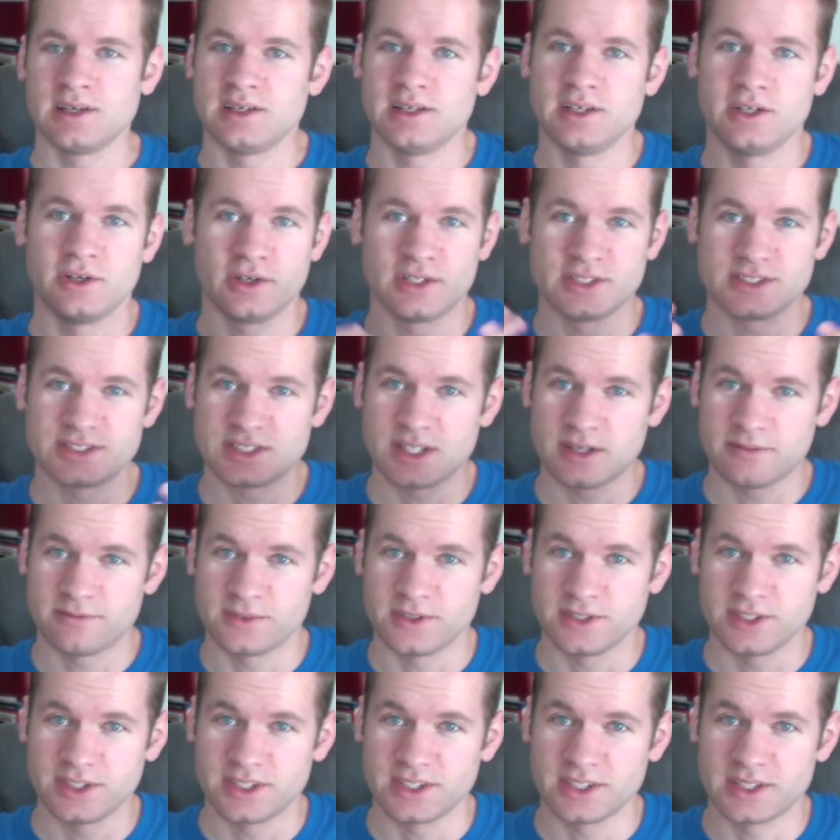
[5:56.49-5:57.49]
You know, it's
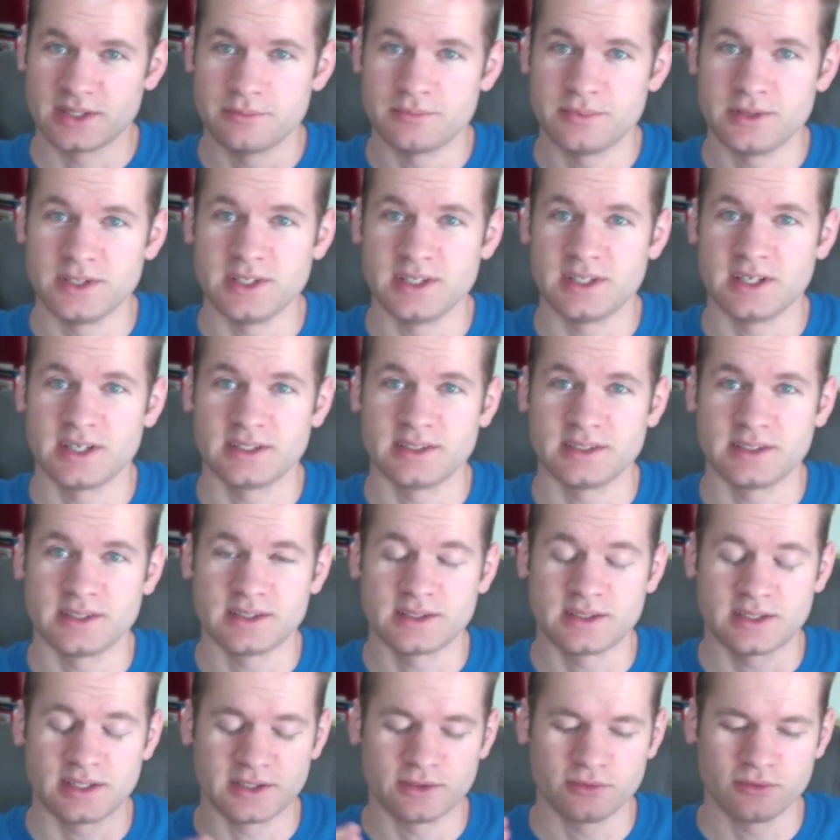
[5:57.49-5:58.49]
definitely going to compete on
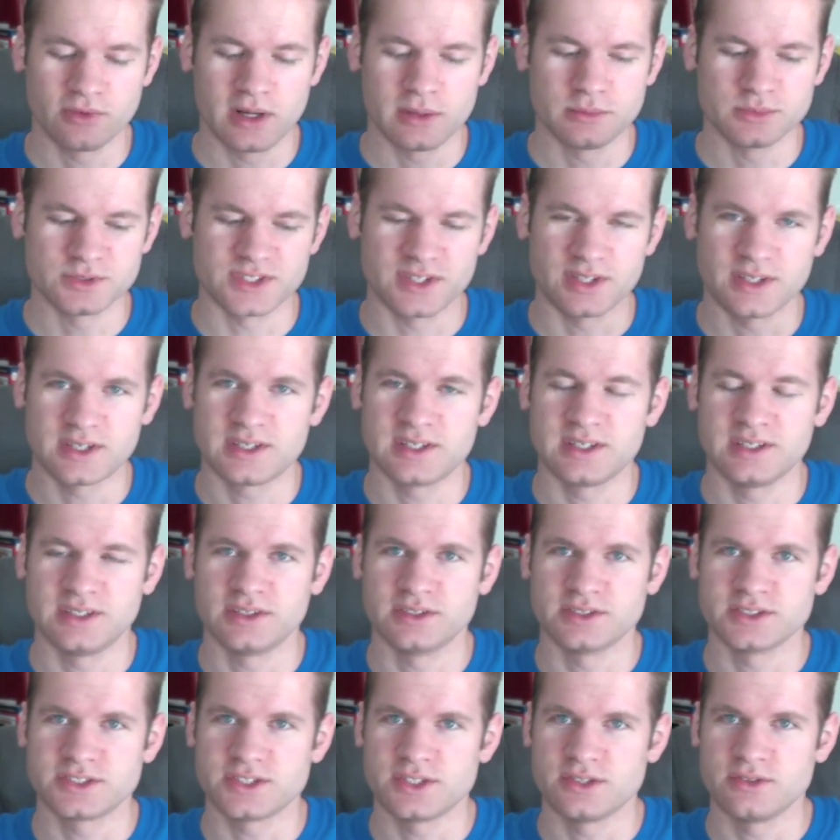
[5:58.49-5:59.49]
the realms of the
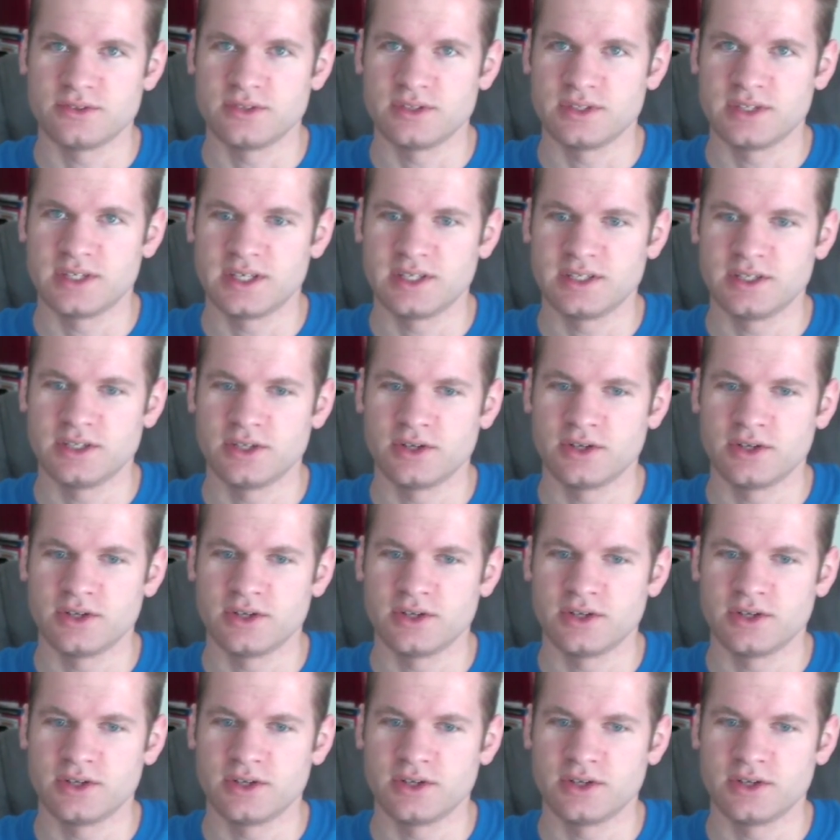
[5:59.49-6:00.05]
Kindle, so you can get